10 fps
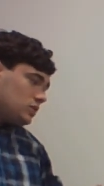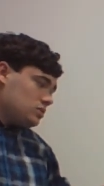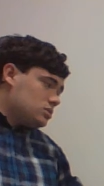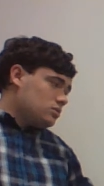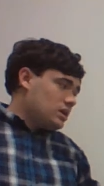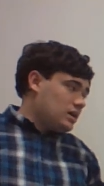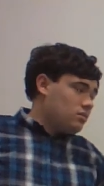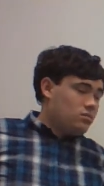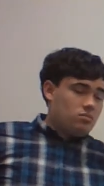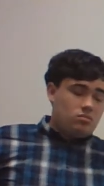so that
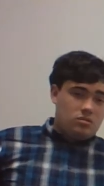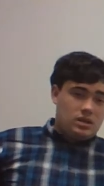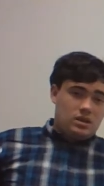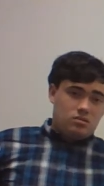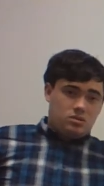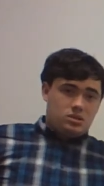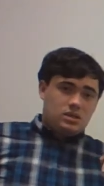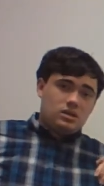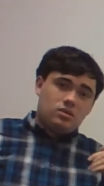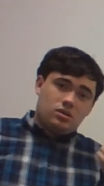they
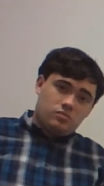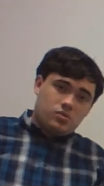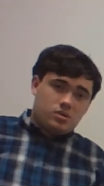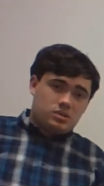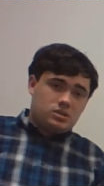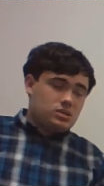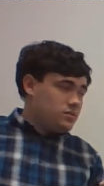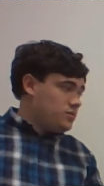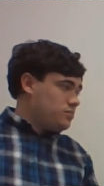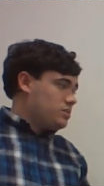understand the importance
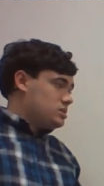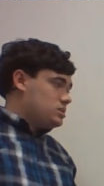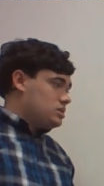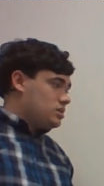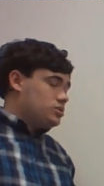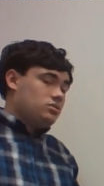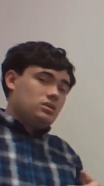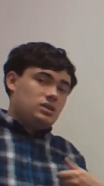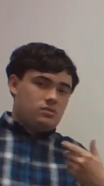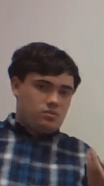of your presentation
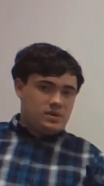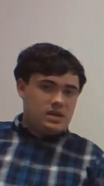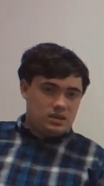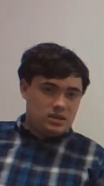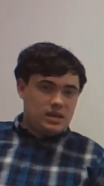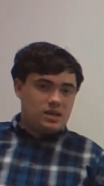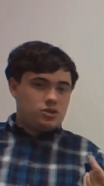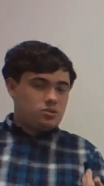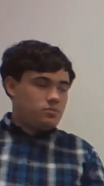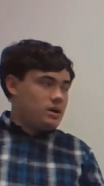and they remain
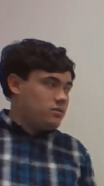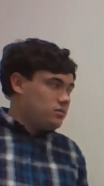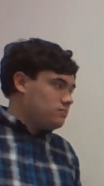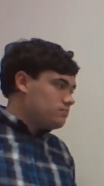engaged throughout it.